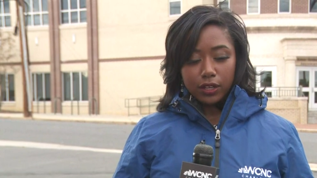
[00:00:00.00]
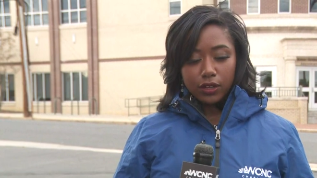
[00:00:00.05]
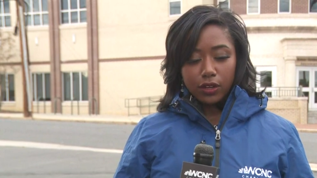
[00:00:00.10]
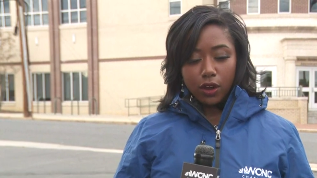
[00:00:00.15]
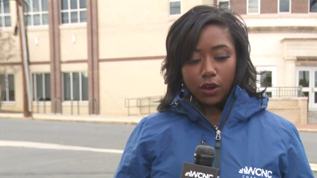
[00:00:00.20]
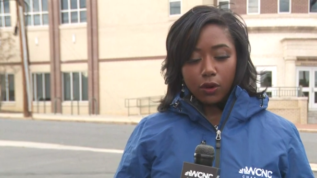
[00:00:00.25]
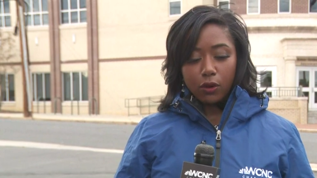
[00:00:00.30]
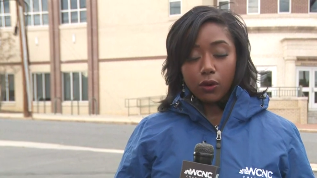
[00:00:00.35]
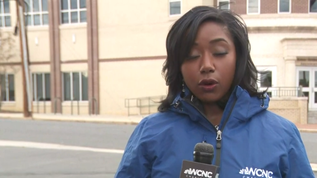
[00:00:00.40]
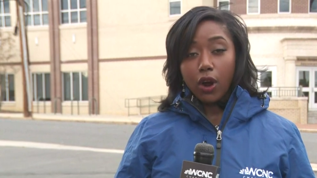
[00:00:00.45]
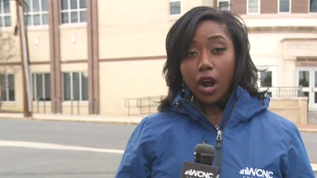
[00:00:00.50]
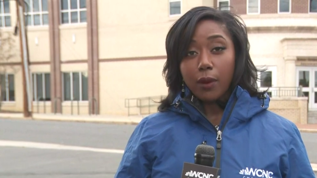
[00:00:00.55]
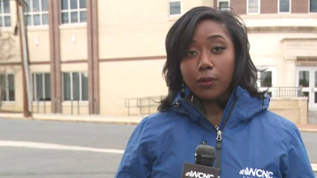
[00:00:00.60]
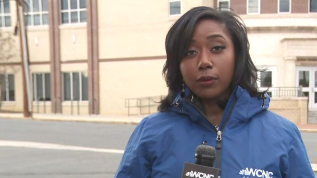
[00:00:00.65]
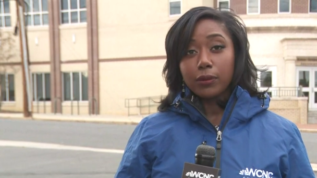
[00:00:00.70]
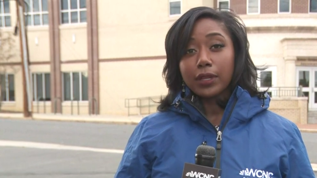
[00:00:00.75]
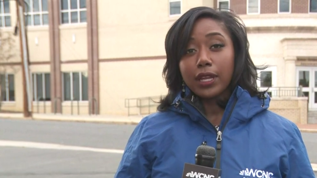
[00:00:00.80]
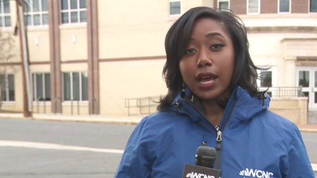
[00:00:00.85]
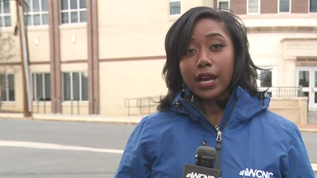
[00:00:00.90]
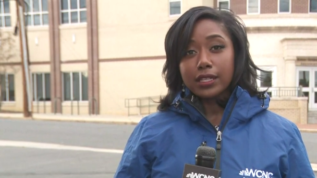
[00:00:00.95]
no
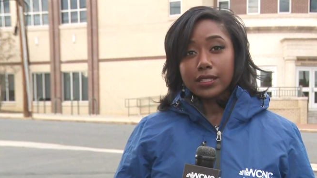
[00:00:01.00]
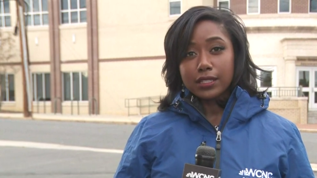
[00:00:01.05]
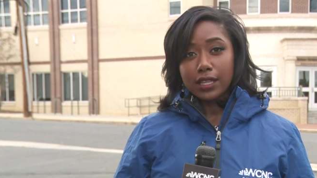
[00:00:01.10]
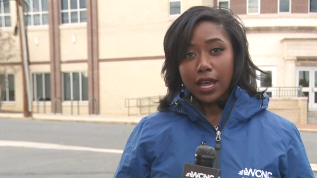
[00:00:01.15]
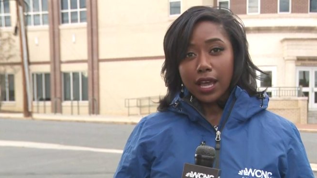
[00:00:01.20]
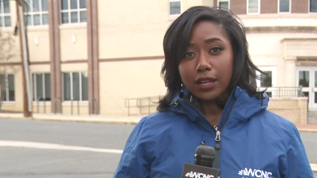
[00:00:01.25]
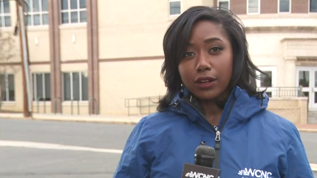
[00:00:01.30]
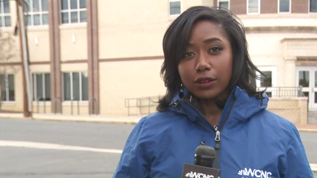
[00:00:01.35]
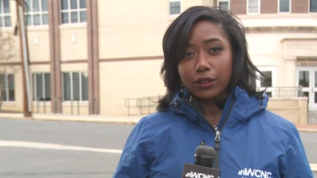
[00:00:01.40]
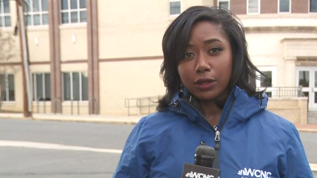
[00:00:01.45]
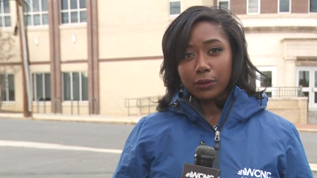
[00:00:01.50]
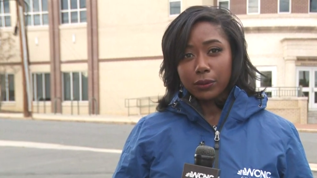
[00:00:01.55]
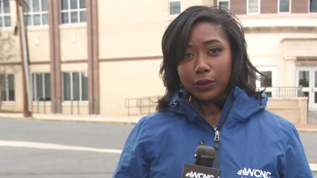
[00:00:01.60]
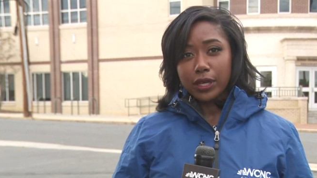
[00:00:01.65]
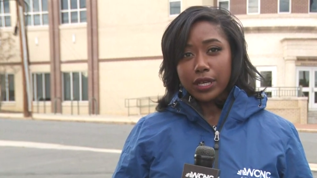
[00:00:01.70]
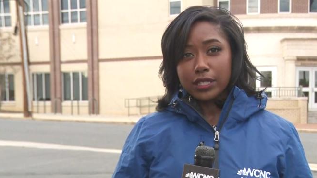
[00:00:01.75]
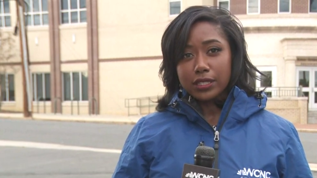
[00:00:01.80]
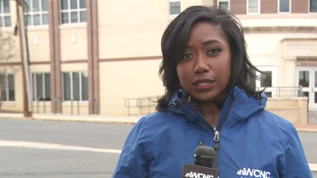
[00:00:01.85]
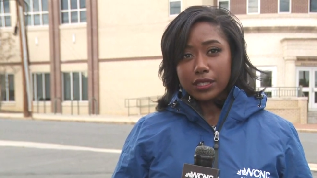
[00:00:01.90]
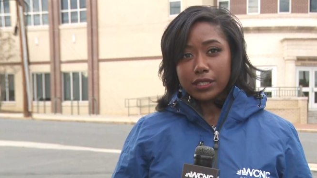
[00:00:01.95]
carbon monoxide on the
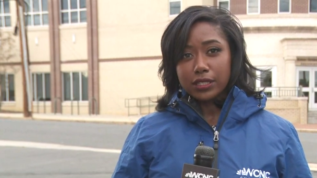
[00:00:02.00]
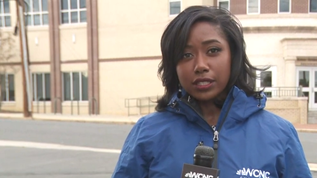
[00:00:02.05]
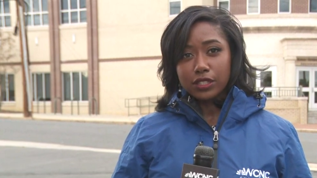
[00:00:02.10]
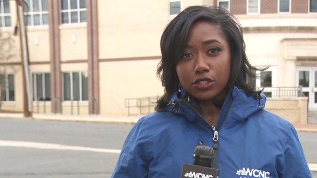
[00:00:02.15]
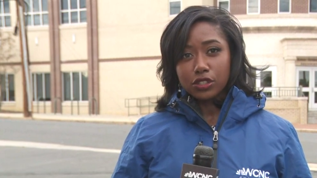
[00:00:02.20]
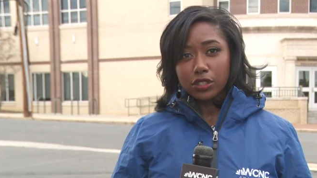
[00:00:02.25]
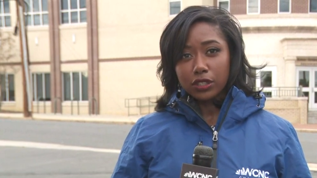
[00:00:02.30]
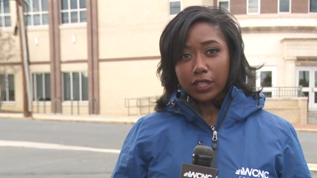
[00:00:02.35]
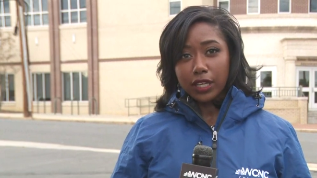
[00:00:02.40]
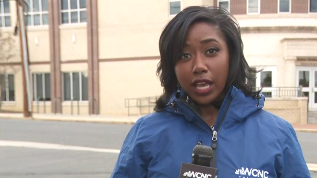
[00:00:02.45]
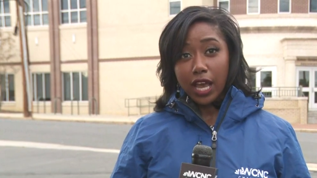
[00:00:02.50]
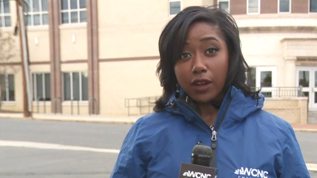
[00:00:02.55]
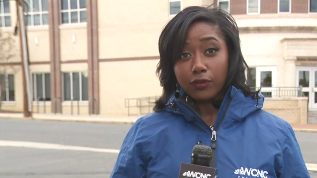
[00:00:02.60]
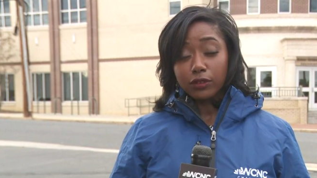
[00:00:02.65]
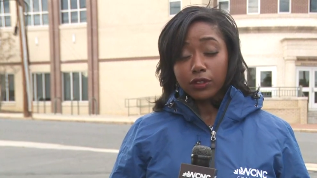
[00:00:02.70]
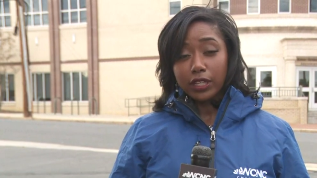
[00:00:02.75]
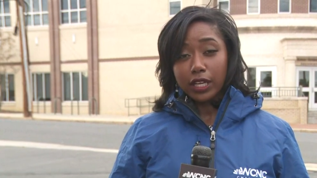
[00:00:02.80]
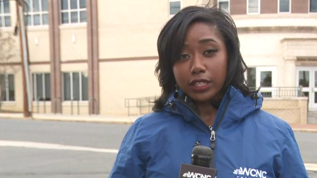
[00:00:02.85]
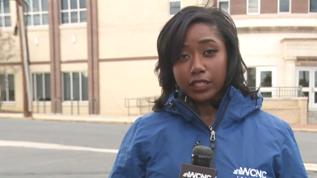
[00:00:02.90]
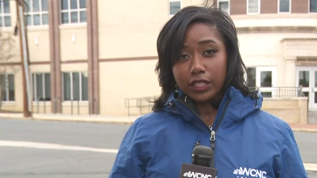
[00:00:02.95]
bus essentially
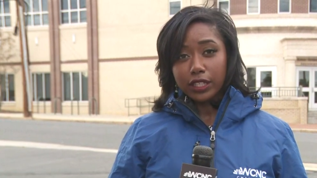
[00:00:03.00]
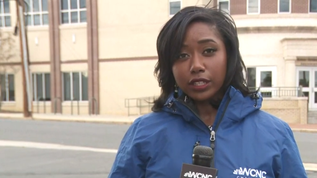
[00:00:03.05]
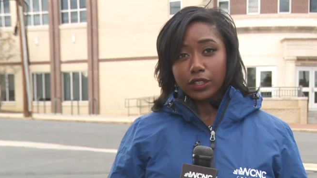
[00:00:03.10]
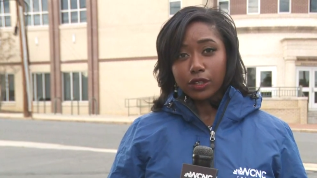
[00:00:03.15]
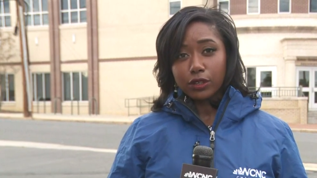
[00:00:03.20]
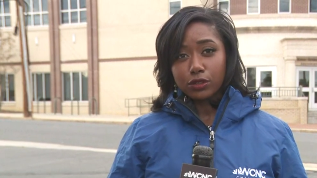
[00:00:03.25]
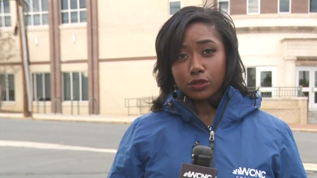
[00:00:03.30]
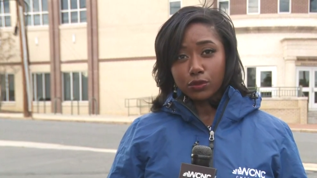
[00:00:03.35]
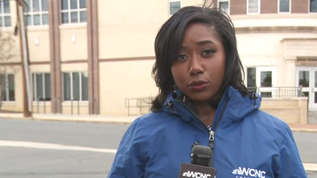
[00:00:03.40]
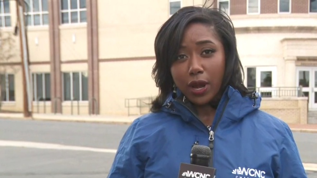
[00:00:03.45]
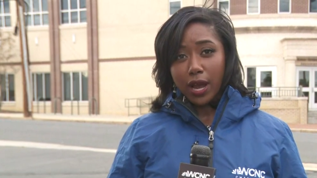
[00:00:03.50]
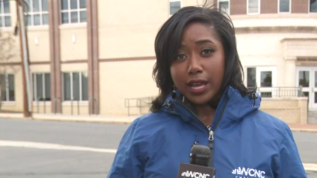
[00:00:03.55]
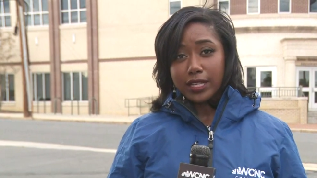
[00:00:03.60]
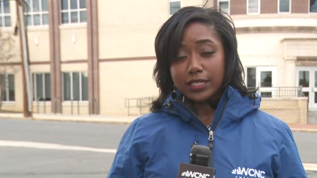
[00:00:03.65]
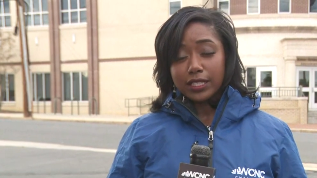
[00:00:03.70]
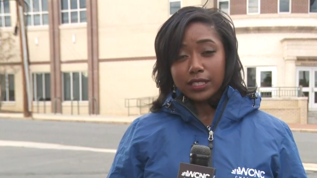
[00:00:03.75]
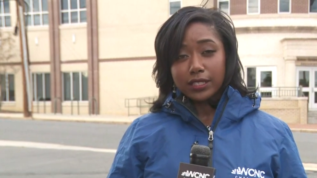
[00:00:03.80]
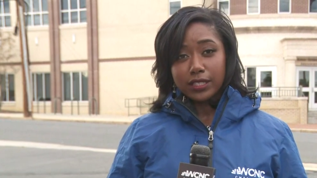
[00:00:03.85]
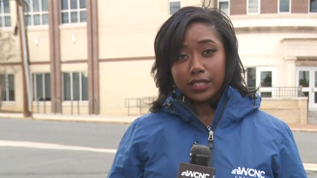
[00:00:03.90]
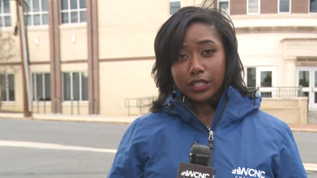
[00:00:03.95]
after they did those
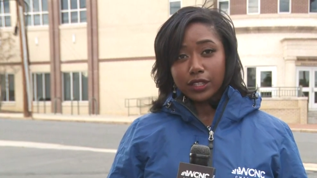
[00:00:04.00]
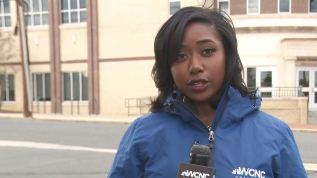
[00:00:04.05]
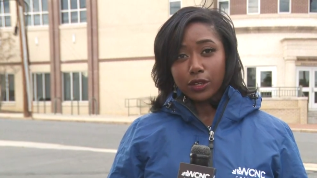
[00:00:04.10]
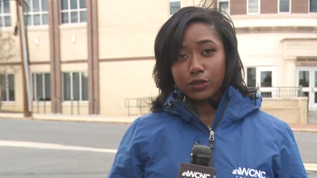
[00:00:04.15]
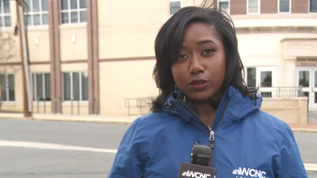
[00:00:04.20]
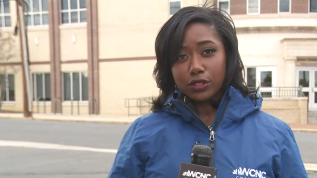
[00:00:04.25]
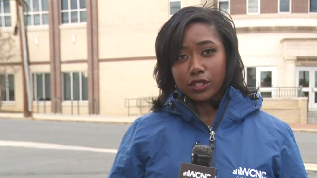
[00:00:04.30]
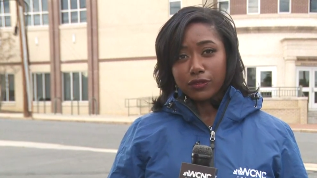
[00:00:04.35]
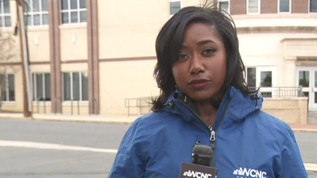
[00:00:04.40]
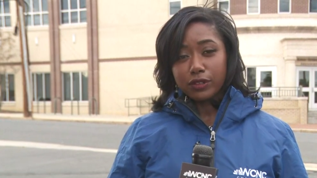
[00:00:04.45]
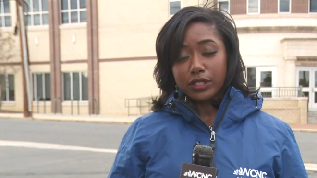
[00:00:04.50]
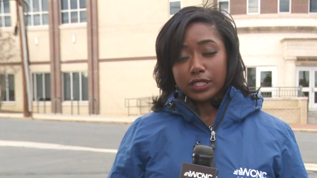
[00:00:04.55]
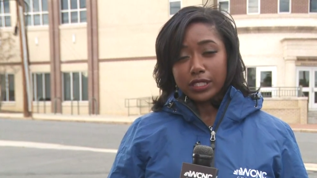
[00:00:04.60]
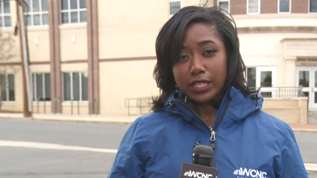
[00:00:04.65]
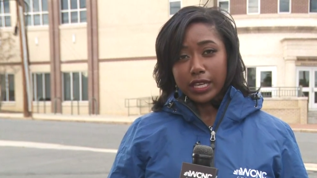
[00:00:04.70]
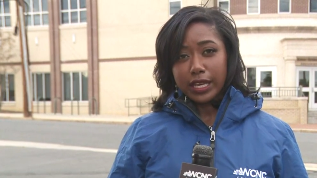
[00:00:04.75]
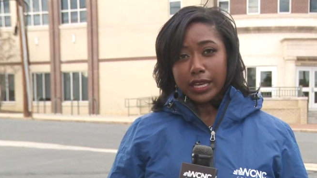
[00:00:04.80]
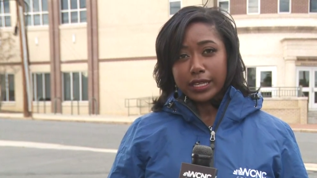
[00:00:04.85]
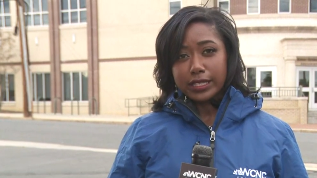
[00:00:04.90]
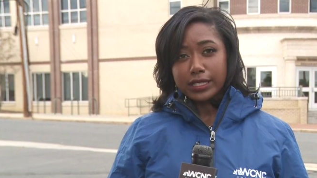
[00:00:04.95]
rides and did those different
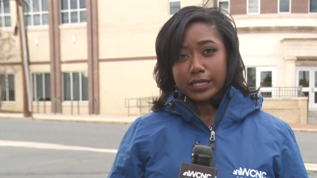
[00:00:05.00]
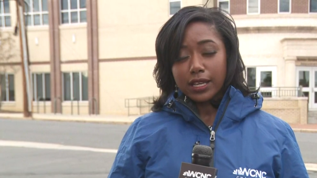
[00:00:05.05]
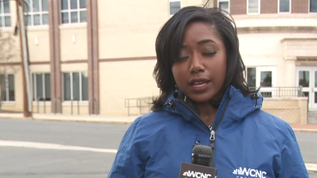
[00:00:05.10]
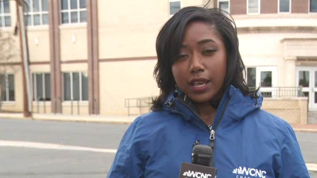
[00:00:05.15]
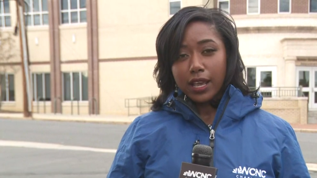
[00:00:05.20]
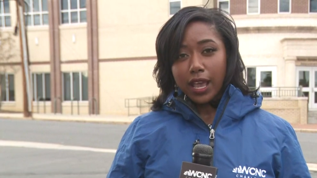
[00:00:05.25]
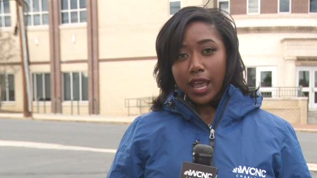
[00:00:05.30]
tests.